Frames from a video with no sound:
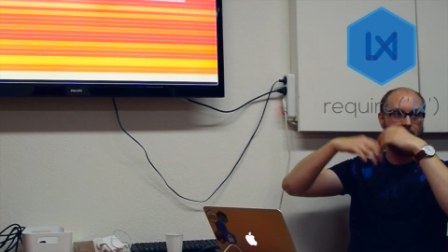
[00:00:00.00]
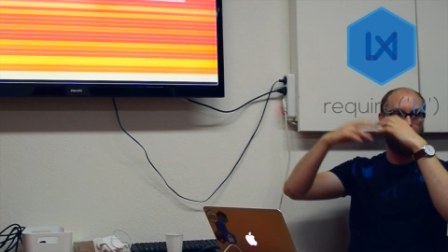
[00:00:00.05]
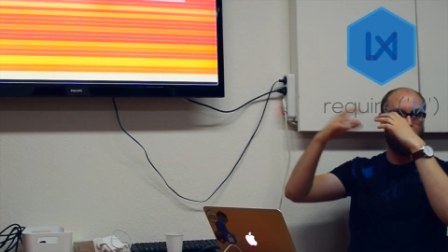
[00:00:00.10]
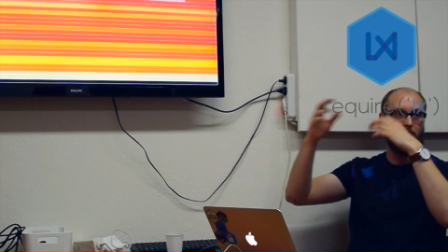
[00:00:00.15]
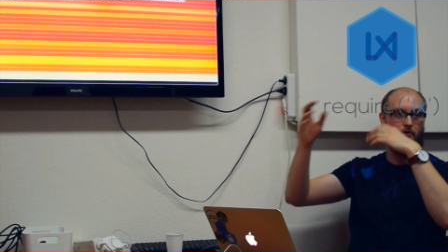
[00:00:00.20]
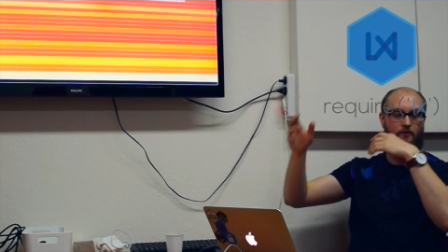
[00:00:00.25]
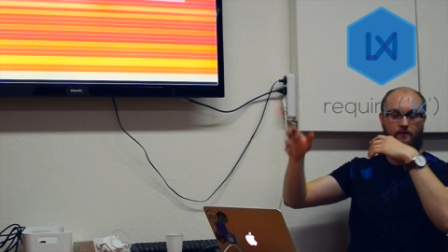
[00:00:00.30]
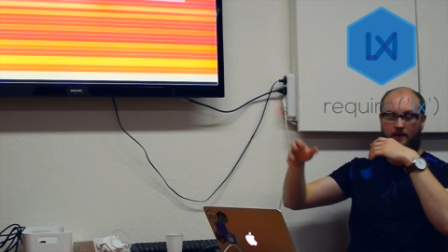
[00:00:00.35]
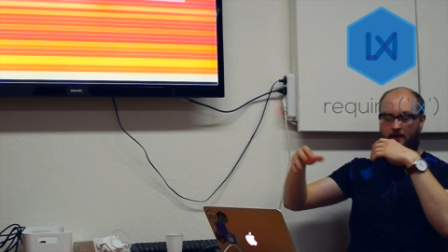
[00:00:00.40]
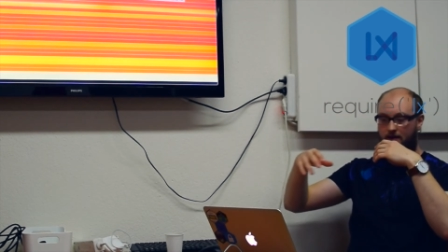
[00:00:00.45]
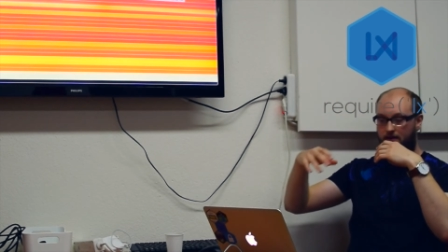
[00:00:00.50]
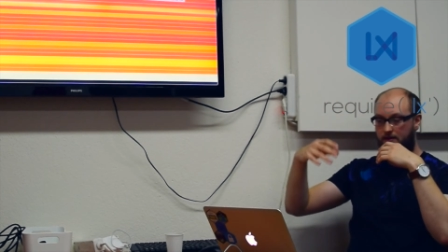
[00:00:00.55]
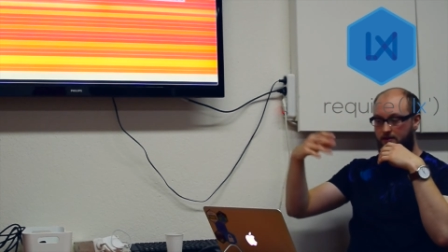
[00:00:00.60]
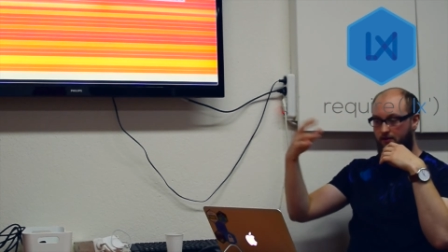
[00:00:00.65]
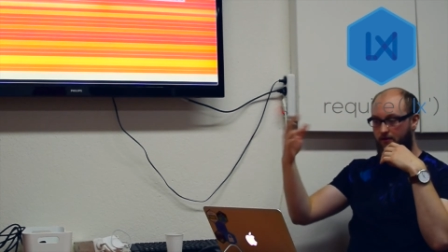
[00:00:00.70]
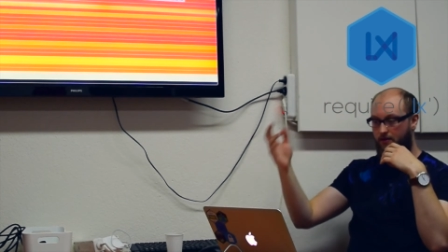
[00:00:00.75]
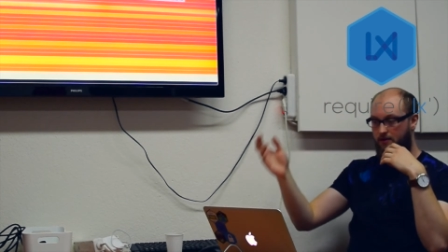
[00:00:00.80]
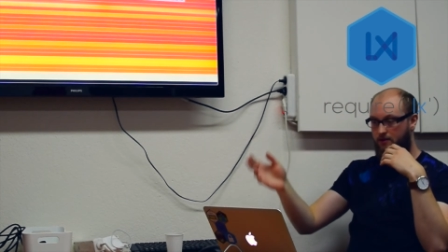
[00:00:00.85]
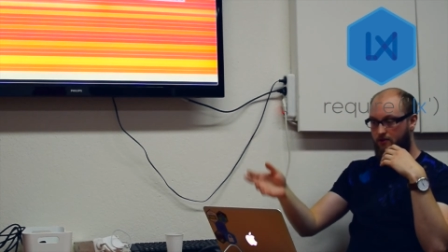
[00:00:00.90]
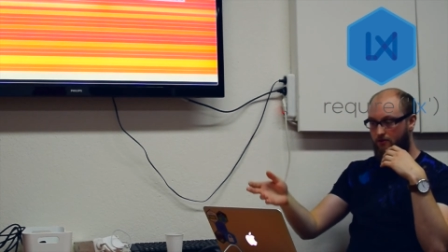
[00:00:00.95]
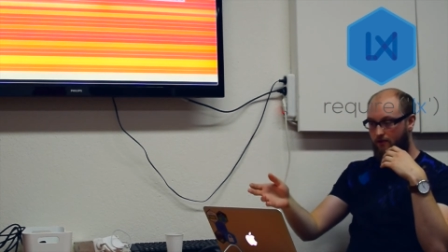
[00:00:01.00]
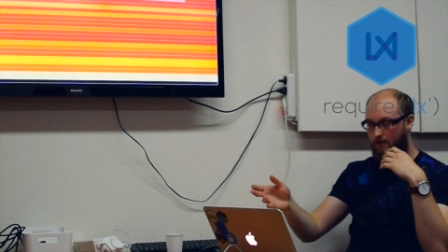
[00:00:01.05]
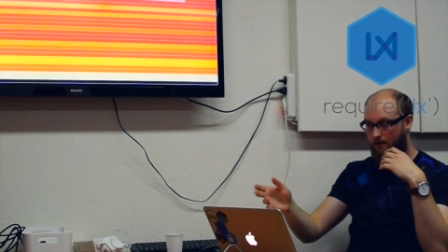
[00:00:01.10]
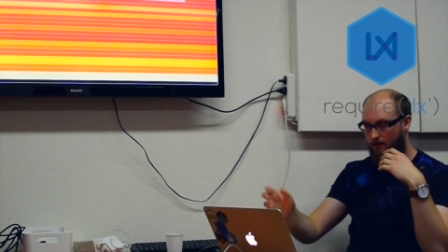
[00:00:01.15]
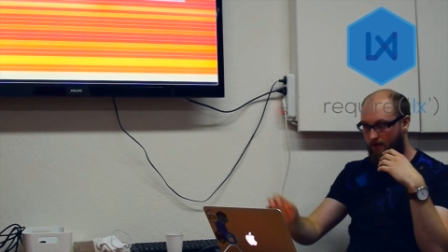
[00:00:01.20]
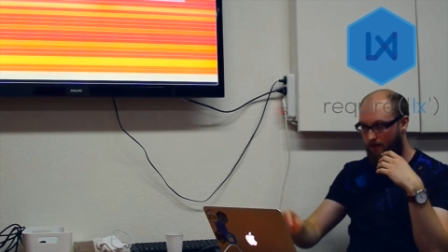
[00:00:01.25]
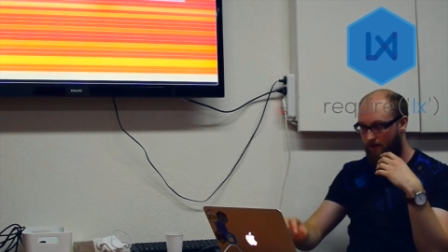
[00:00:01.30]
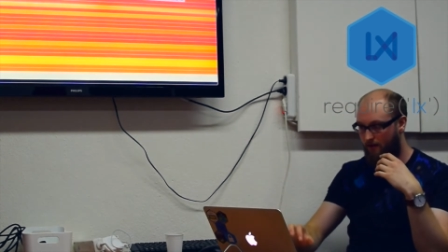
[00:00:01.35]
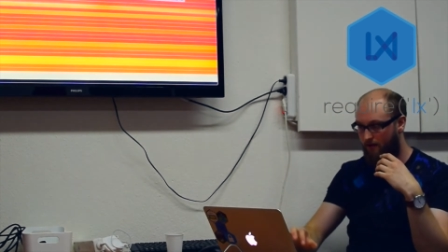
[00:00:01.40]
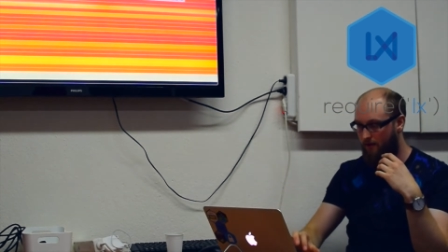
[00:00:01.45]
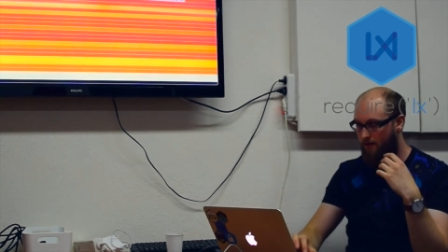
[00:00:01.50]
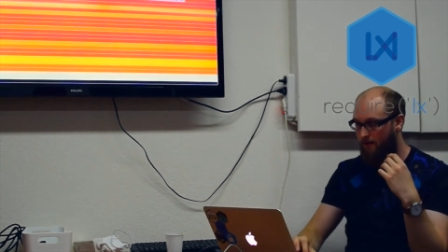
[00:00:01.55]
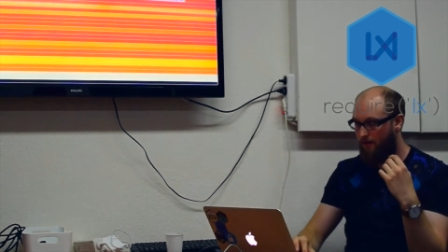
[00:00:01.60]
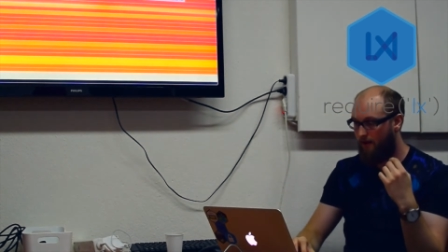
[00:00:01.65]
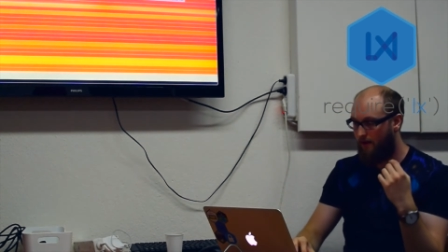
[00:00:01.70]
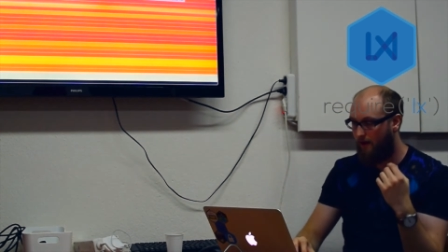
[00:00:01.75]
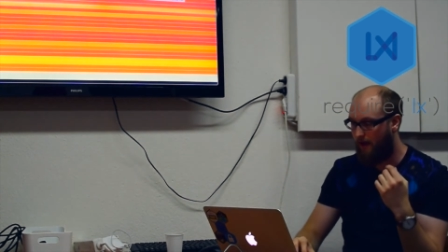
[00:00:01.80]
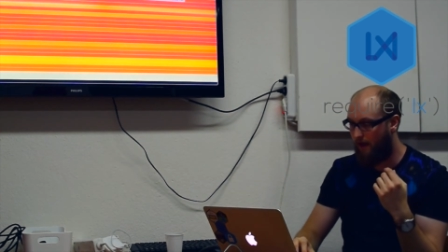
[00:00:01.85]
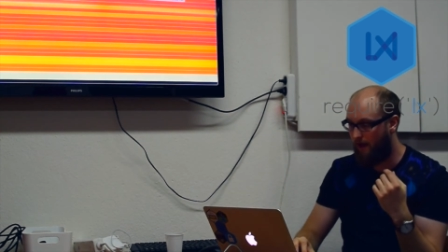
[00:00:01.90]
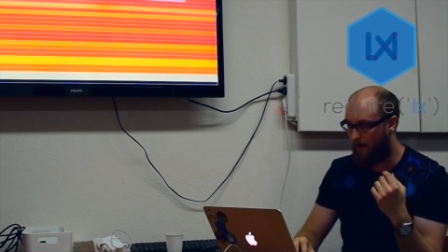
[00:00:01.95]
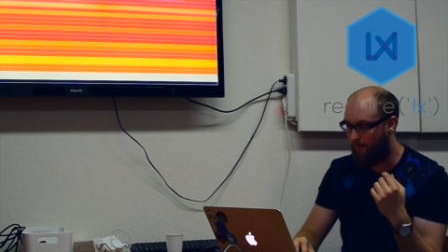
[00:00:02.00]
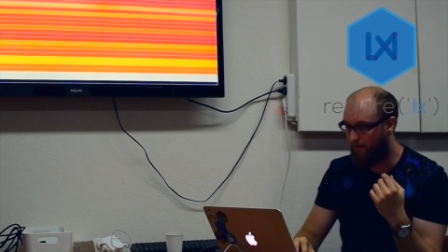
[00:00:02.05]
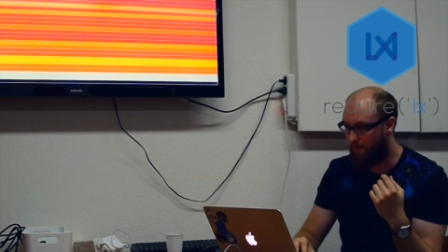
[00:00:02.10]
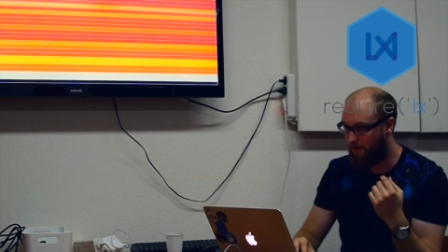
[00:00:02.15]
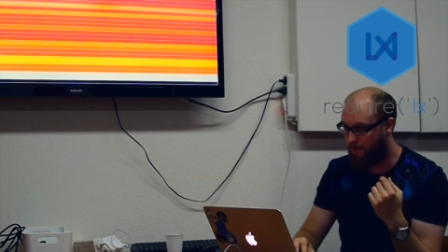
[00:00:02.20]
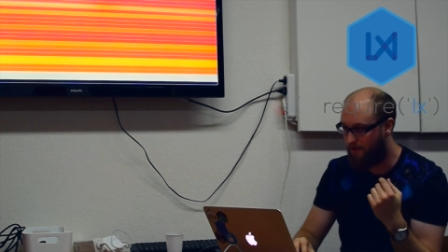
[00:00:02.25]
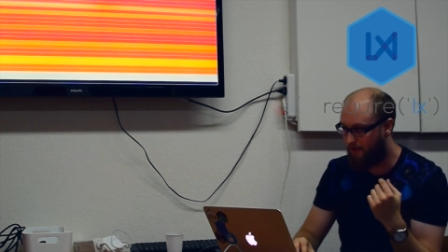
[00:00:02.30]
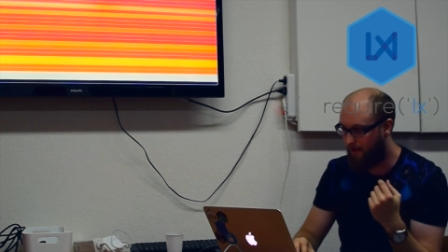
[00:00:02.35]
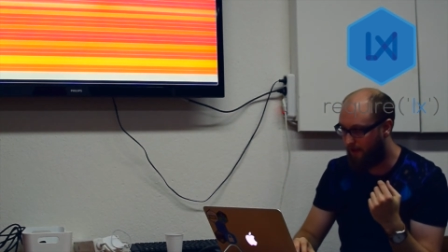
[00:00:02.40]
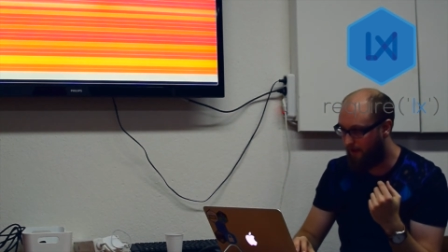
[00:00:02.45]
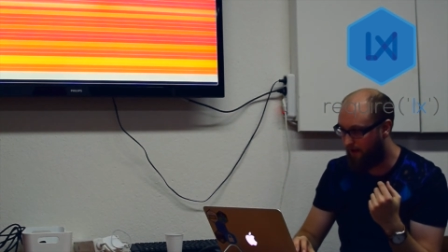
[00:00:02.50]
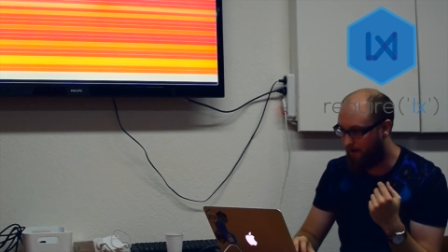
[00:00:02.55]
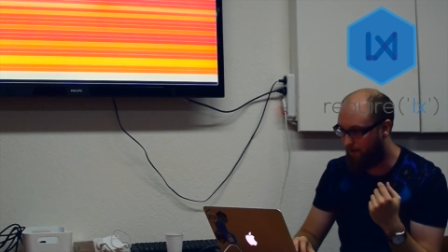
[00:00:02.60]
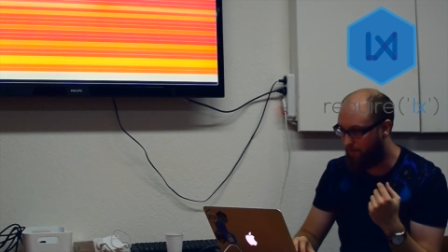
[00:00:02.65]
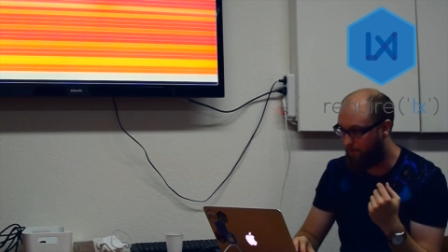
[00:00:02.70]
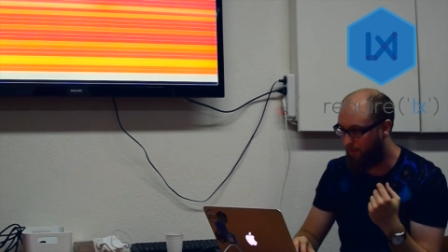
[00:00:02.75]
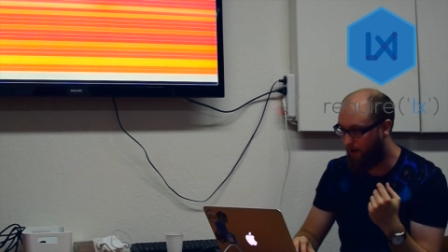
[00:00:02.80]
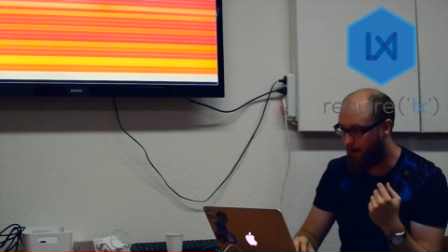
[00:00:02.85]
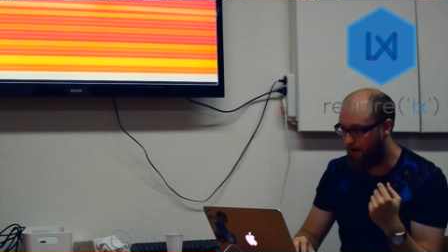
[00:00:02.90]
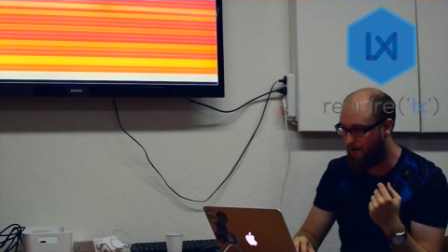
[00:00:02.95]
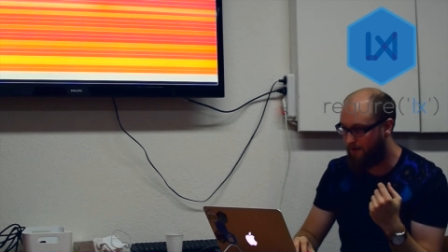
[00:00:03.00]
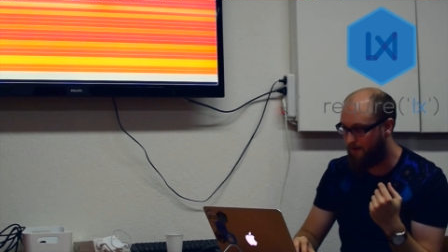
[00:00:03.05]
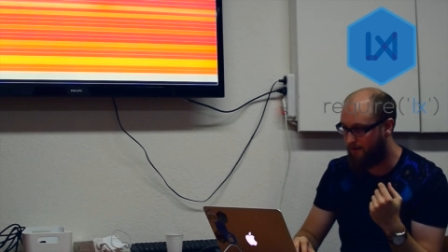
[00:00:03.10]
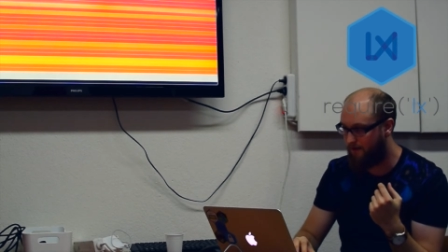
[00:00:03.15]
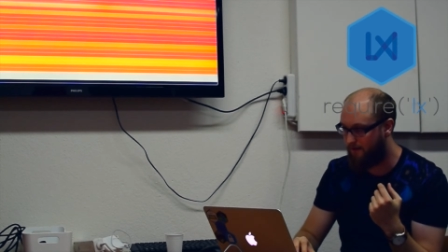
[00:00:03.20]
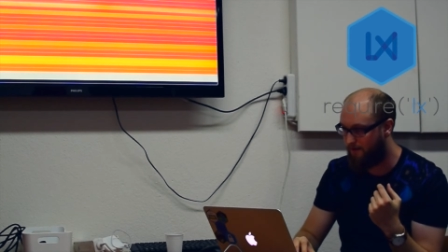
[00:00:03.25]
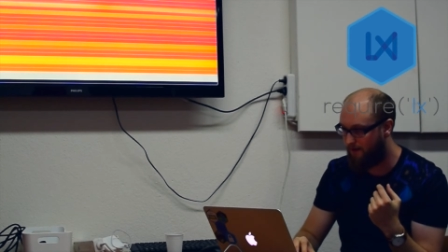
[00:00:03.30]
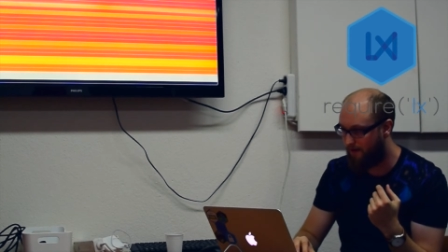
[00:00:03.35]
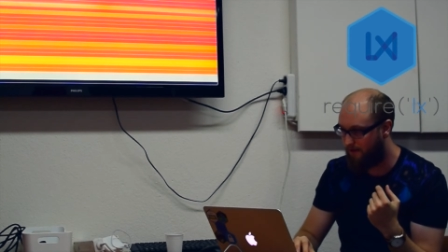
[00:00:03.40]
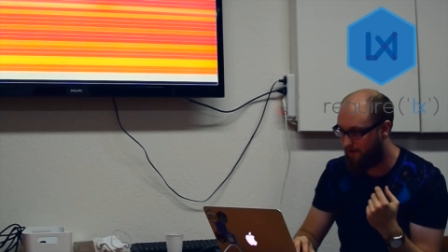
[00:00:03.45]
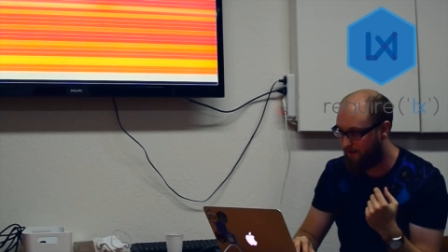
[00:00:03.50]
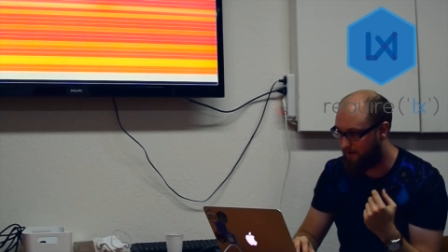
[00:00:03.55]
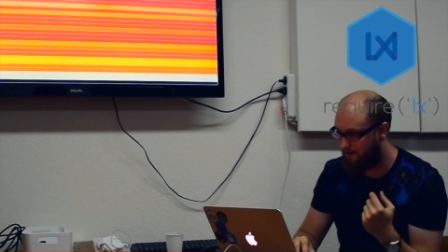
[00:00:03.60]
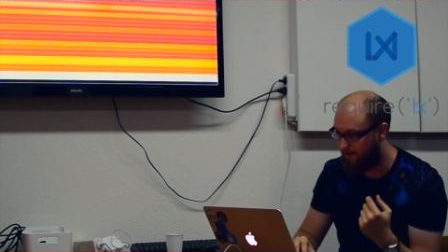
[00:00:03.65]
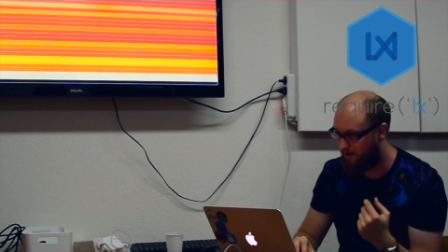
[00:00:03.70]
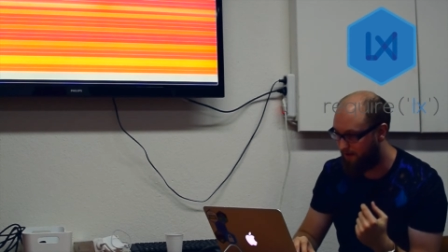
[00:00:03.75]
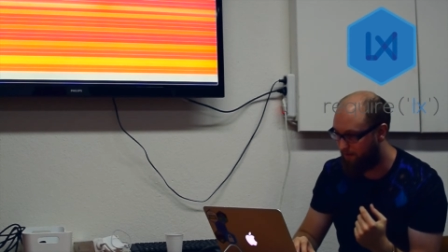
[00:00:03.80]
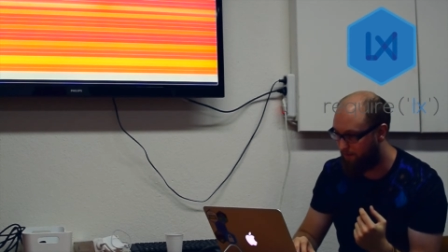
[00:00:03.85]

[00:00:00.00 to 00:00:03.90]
to move it into a string. You see here, this is